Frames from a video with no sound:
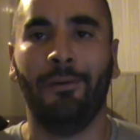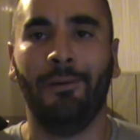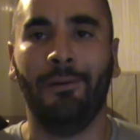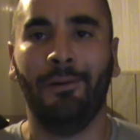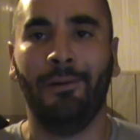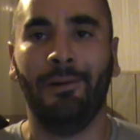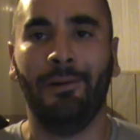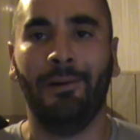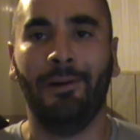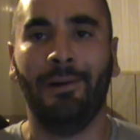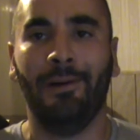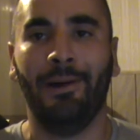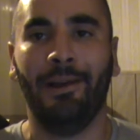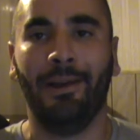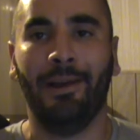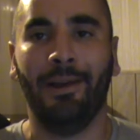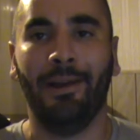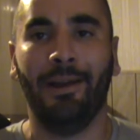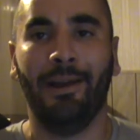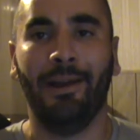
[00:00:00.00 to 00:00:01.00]

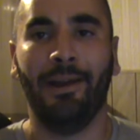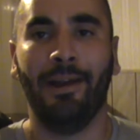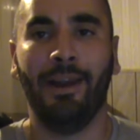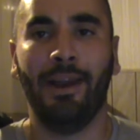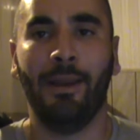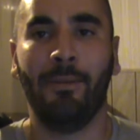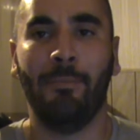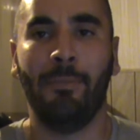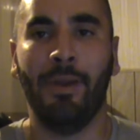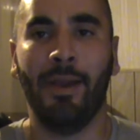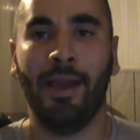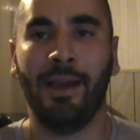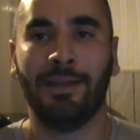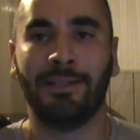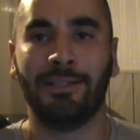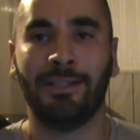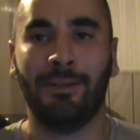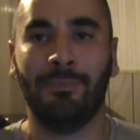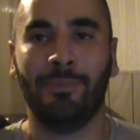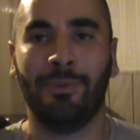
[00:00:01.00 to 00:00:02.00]
uh, and it impacts
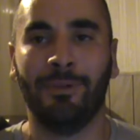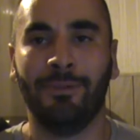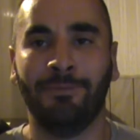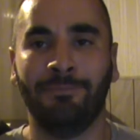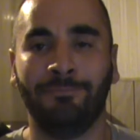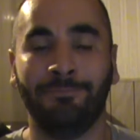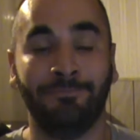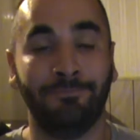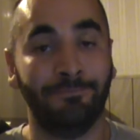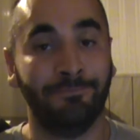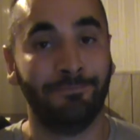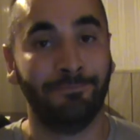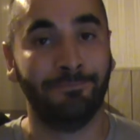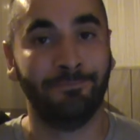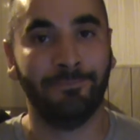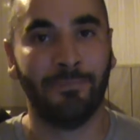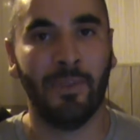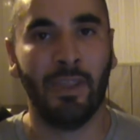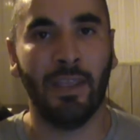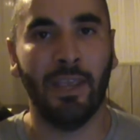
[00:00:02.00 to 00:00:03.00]
something,
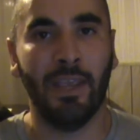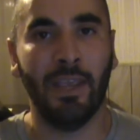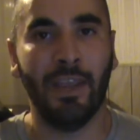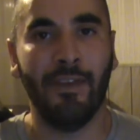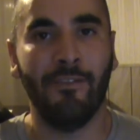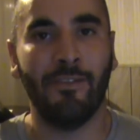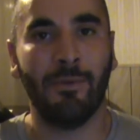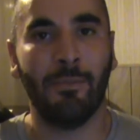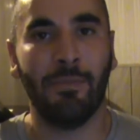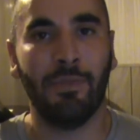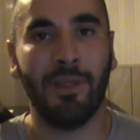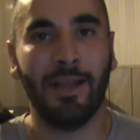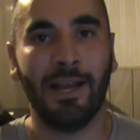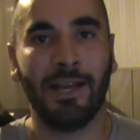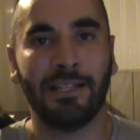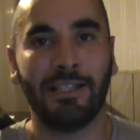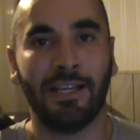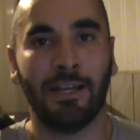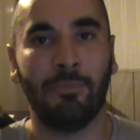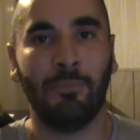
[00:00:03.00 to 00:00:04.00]
even a
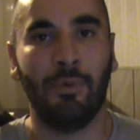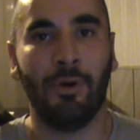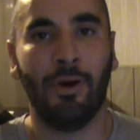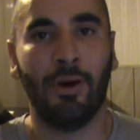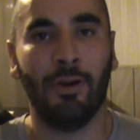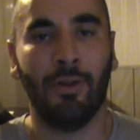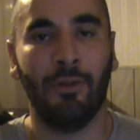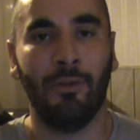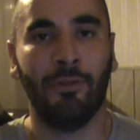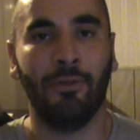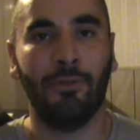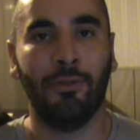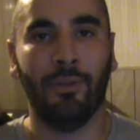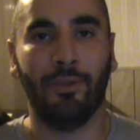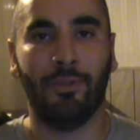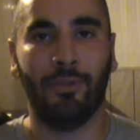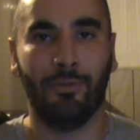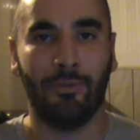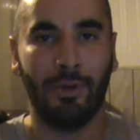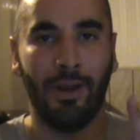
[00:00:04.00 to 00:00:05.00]
plastic bottle, the
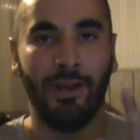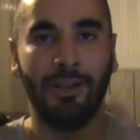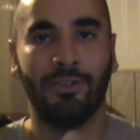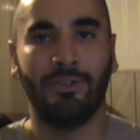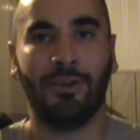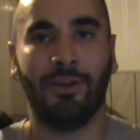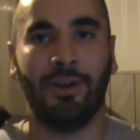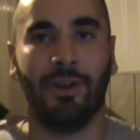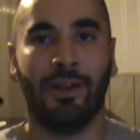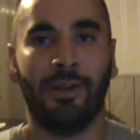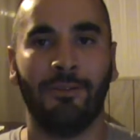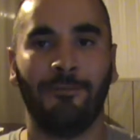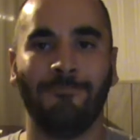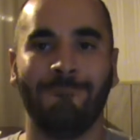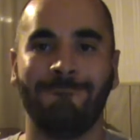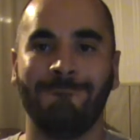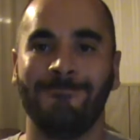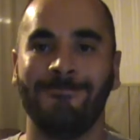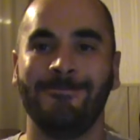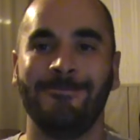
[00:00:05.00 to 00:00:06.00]
threads on it.
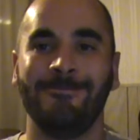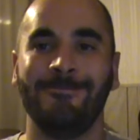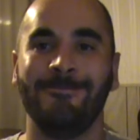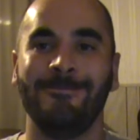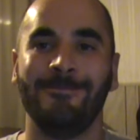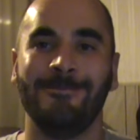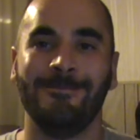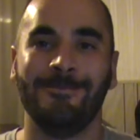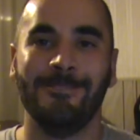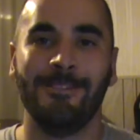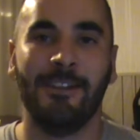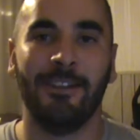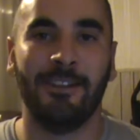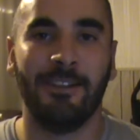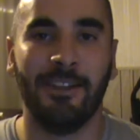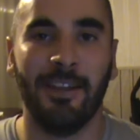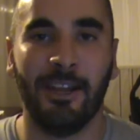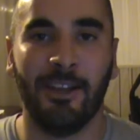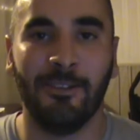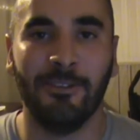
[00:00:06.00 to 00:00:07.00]

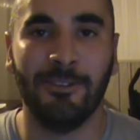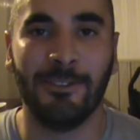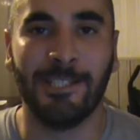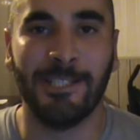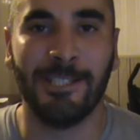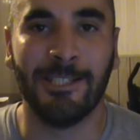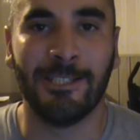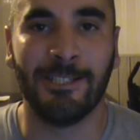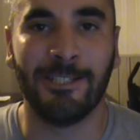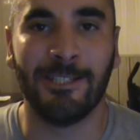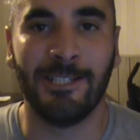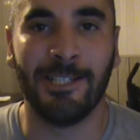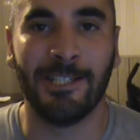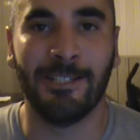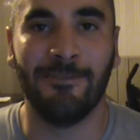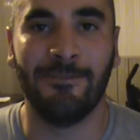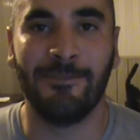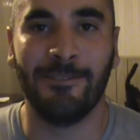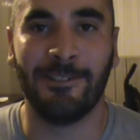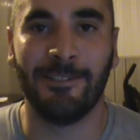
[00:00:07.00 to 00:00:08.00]
Take a look at the
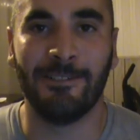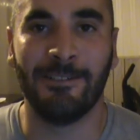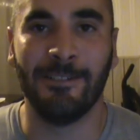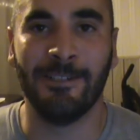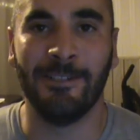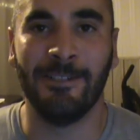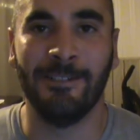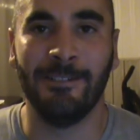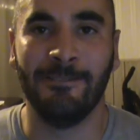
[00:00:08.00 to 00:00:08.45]
Sogfari.